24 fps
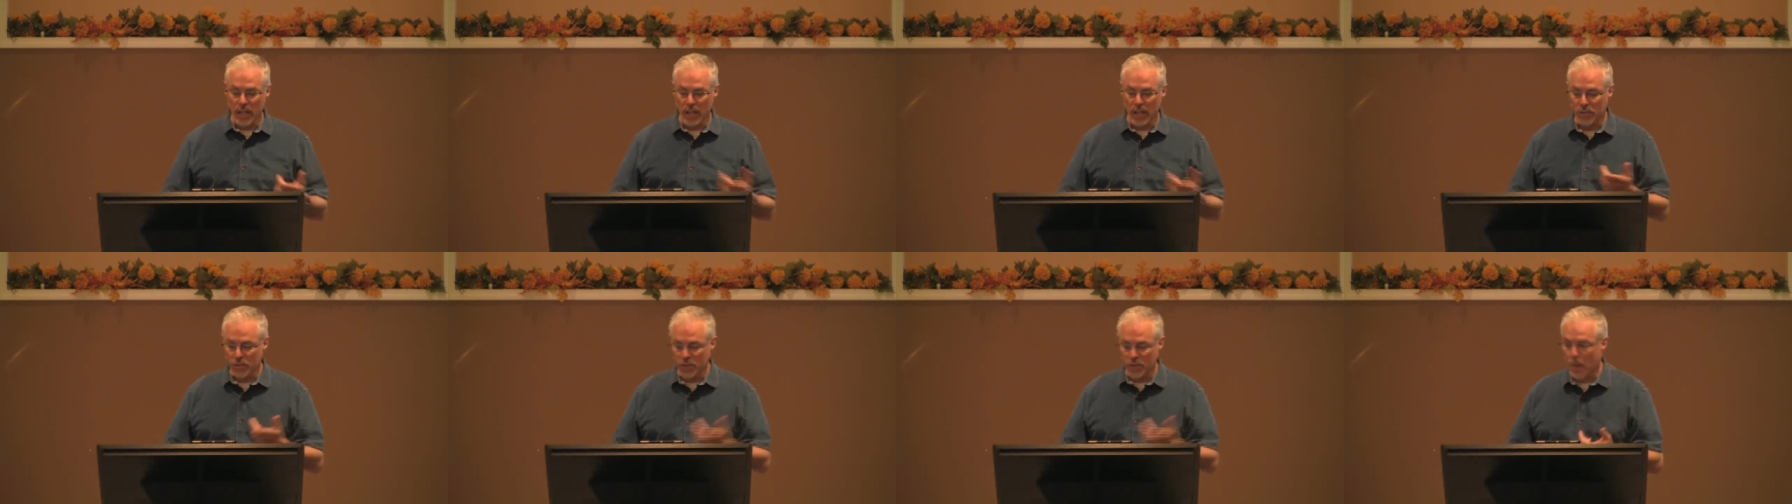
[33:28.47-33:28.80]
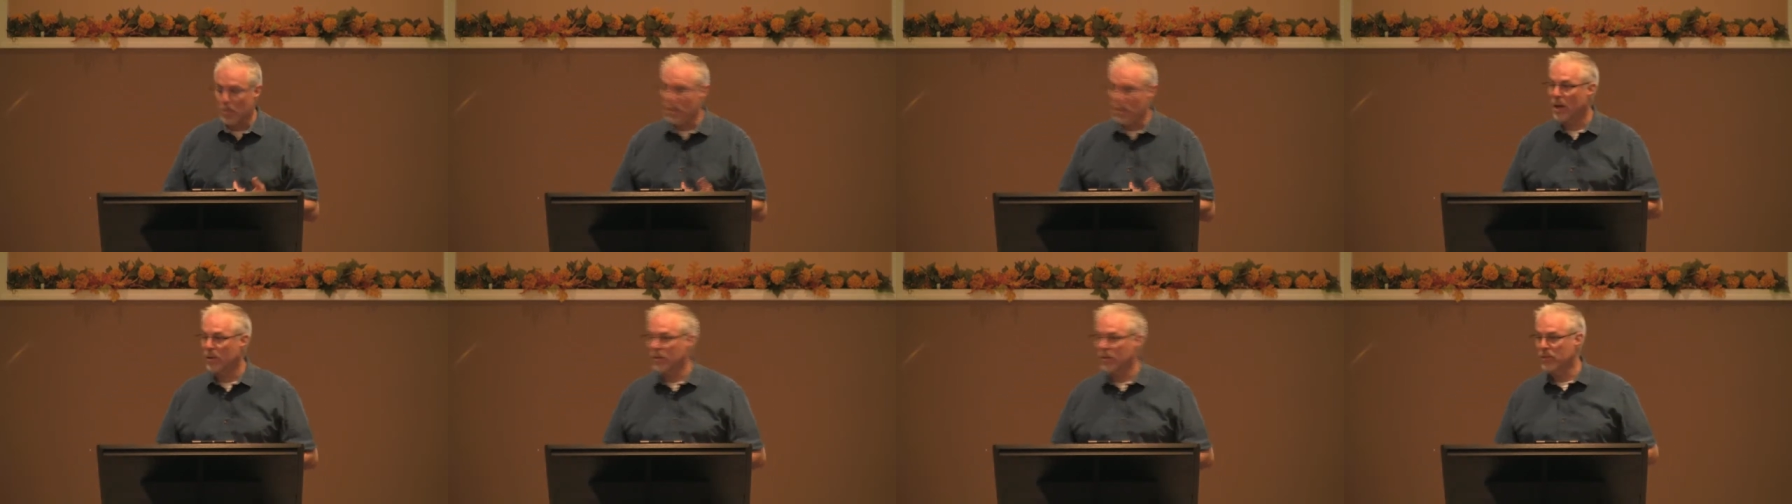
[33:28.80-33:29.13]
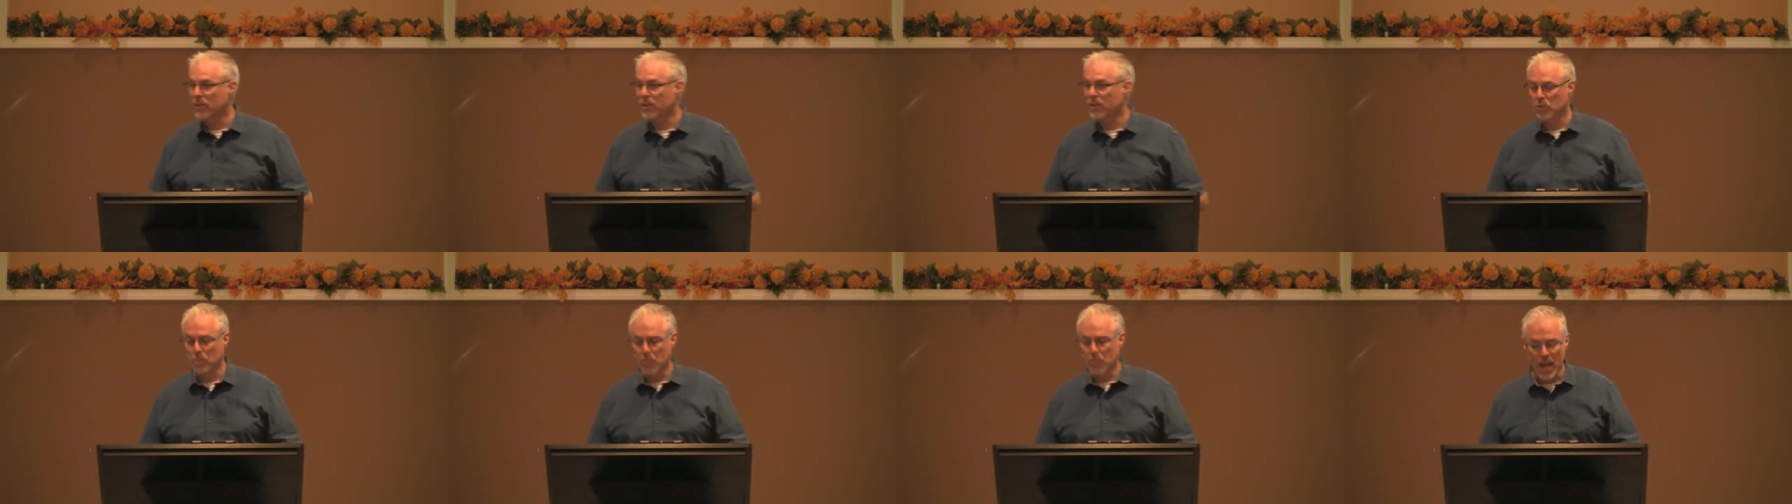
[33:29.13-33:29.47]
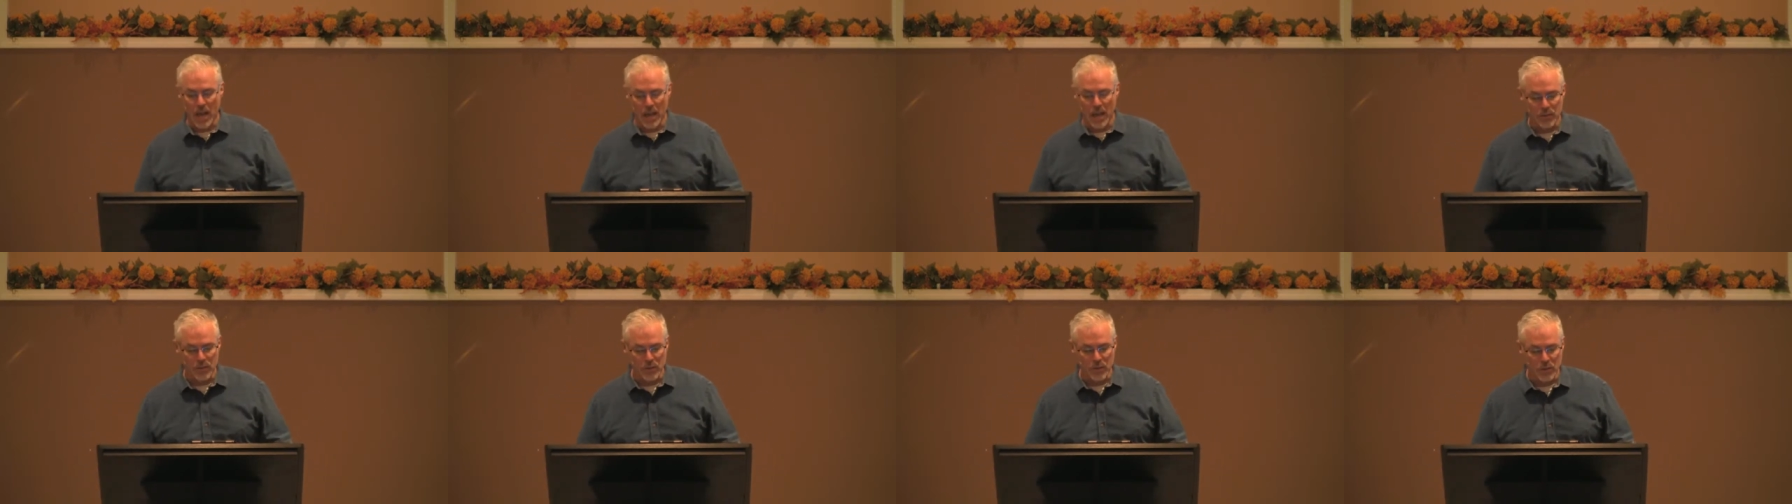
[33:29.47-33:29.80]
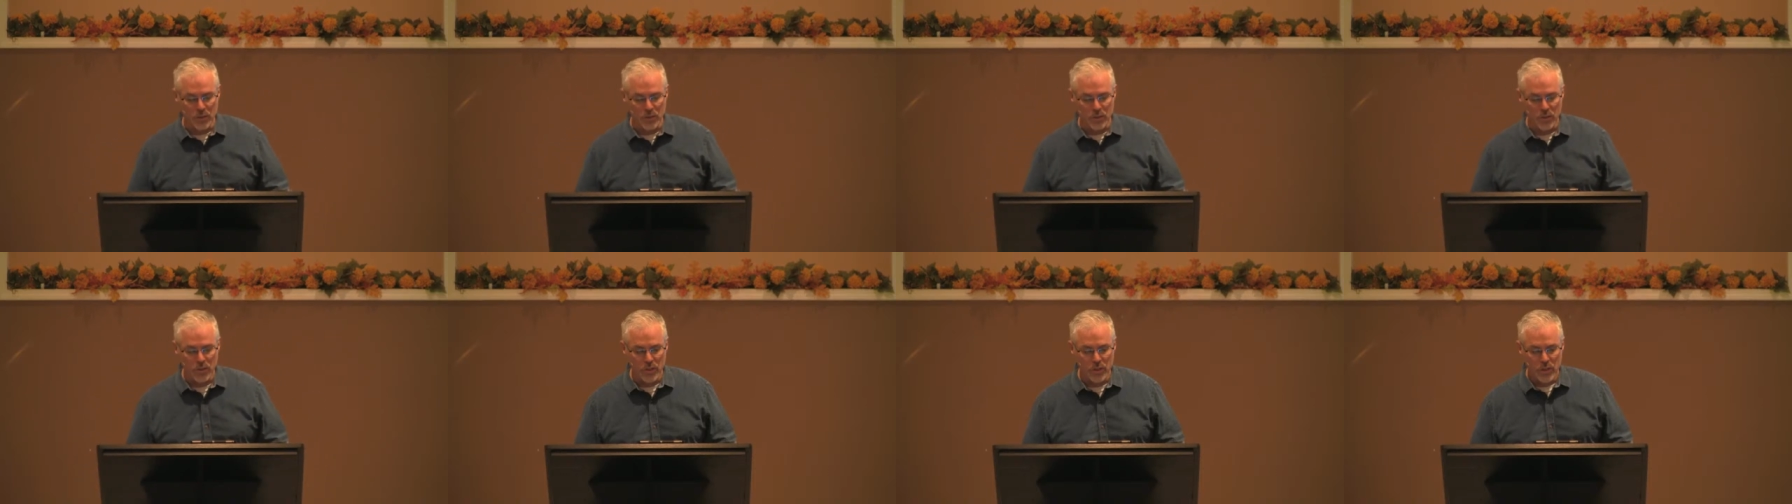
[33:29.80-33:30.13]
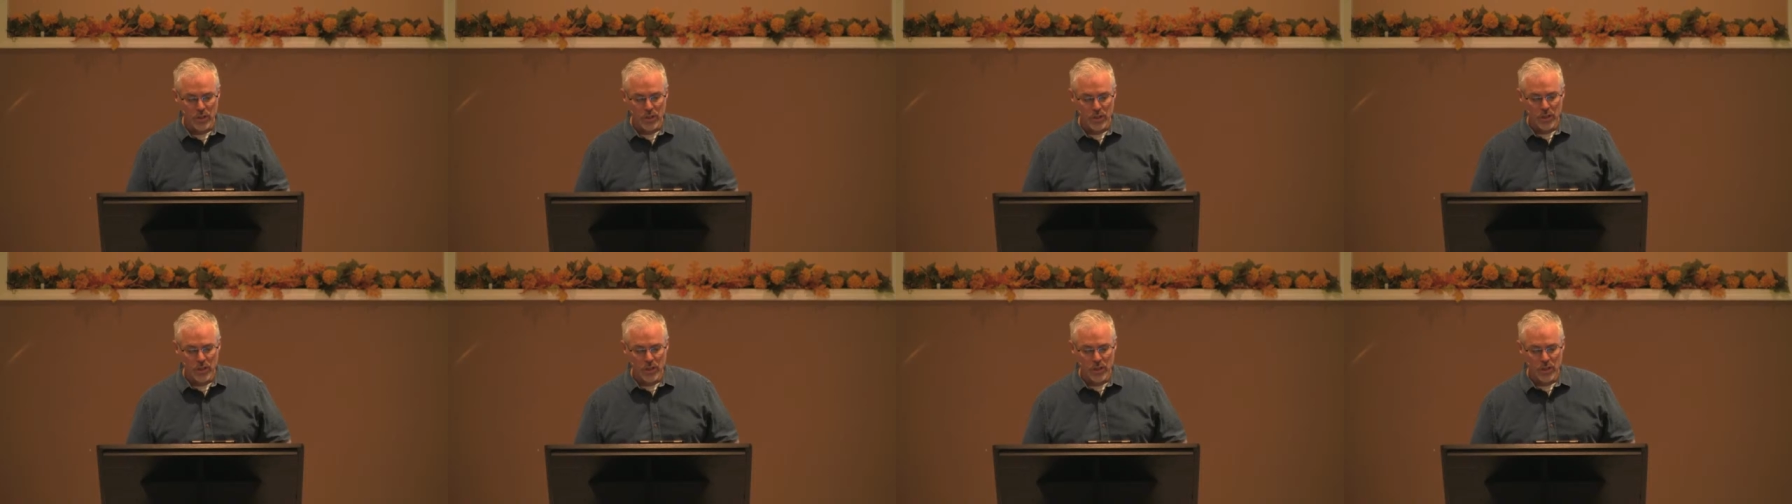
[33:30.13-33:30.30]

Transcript: that has come out of this passage.